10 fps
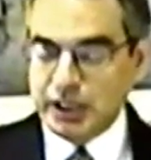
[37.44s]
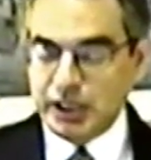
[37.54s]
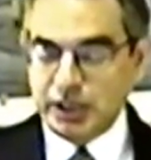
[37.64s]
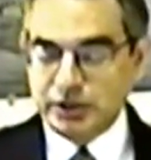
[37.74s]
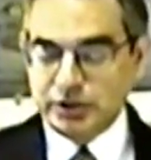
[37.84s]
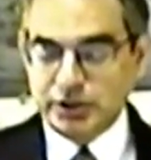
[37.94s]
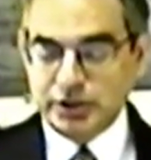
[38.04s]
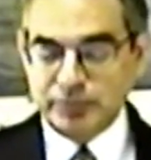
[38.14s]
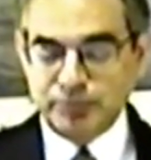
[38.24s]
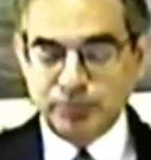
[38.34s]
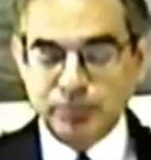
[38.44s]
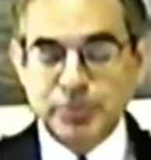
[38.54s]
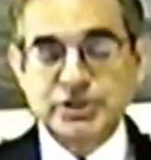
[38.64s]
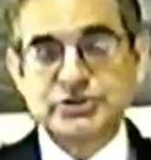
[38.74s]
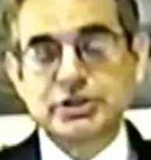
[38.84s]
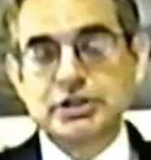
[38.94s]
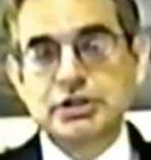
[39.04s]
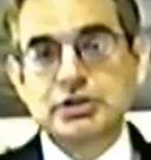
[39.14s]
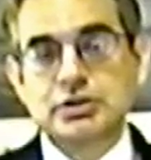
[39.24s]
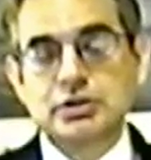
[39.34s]
And
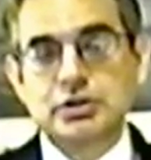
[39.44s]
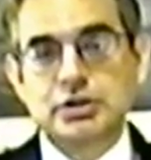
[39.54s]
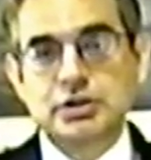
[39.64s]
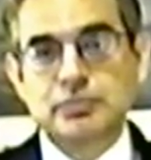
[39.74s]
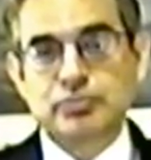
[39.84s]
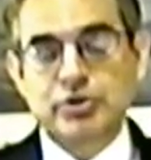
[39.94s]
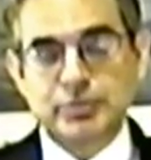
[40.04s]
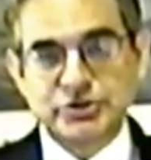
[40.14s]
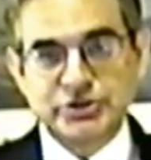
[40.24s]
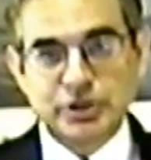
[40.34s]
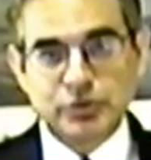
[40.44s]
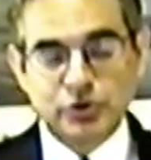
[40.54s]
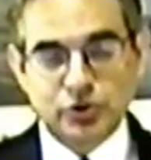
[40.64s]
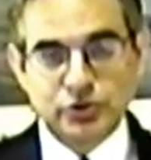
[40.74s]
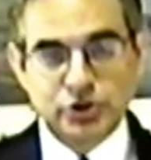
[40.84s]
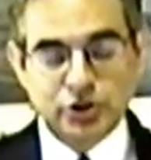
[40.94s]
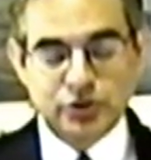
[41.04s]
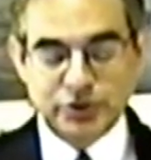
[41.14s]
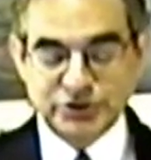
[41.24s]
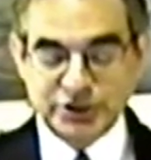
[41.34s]
basically the premise that we all
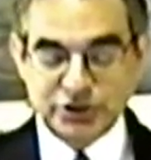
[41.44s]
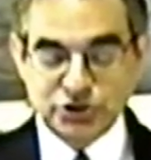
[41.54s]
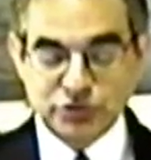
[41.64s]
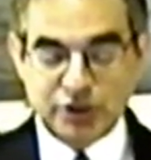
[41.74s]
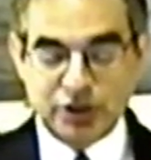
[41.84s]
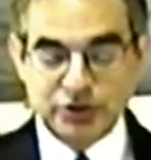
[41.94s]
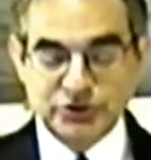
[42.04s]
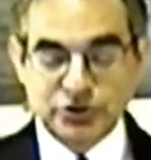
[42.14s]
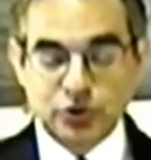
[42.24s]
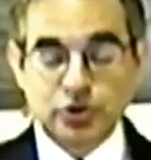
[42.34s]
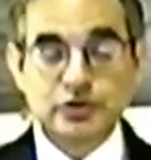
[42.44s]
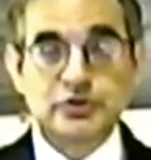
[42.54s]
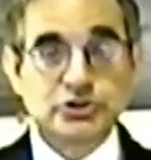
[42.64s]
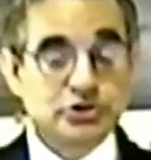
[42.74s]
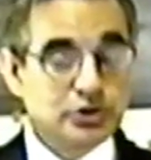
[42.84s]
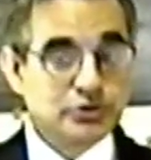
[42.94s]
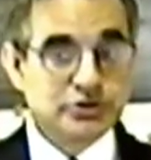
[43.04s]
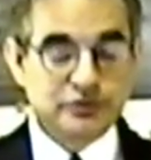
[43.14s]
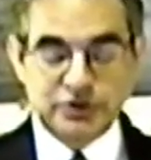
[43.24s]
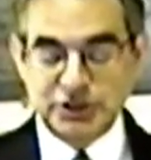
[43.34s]
know is that the shroud is thought of
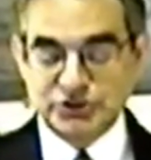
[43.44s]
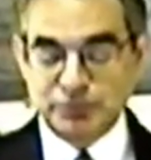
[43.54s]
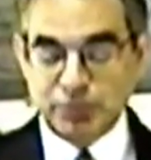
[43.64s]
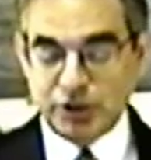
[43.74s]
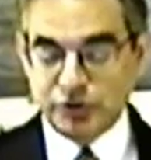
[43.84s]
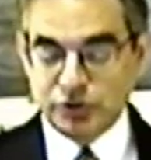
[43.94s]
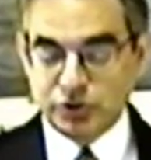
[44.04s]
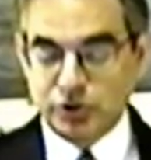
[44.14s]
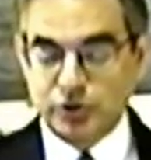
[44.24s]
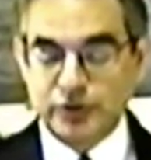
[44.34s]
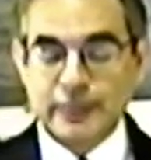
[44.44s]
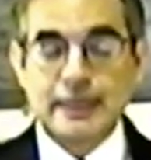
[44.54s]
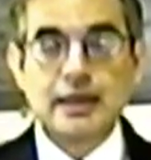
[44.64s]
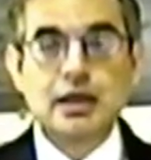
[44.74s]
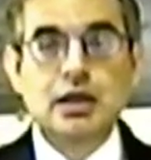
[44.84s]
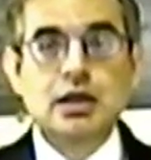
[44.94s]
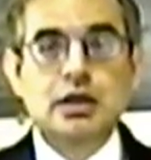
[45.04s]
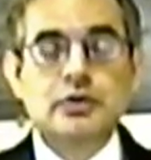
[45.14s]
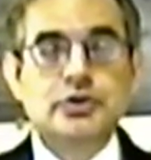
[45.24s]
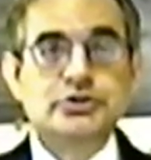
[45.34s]
exclusively as a burial cloth.
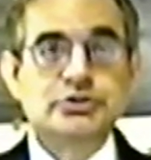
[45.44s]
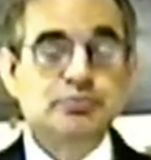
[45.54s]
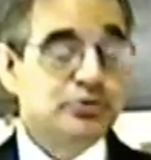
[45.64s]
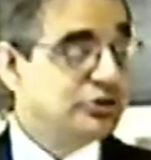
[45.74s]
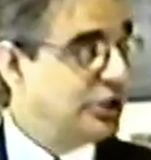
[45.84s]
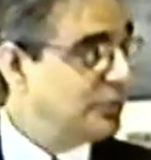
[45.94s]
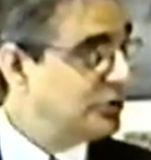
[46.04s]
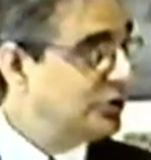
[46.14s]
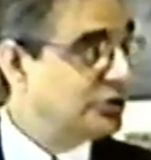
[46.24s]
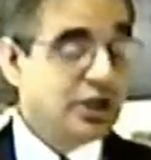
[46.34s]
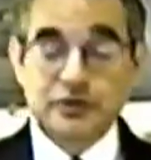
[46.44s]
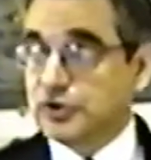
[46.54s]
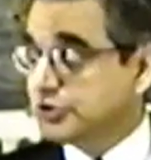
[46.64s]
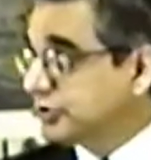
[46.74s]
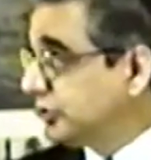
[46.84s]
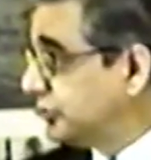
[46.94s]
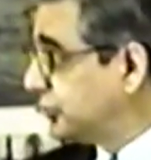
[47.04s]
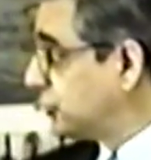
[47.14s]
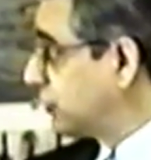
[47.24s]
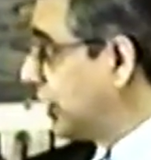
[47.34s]
This perception is obvious since
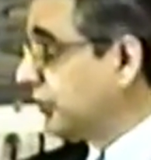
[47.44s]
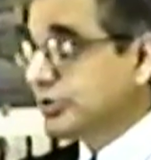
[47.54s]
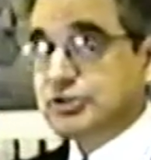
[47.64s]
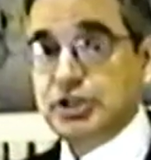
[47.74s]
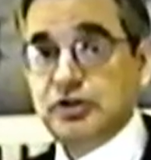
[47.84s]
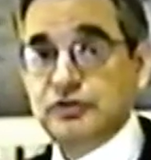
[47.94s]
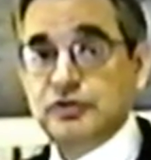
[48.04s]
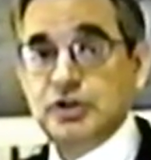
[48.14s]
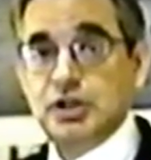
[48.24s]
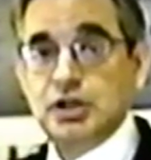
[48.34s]
the shroud itself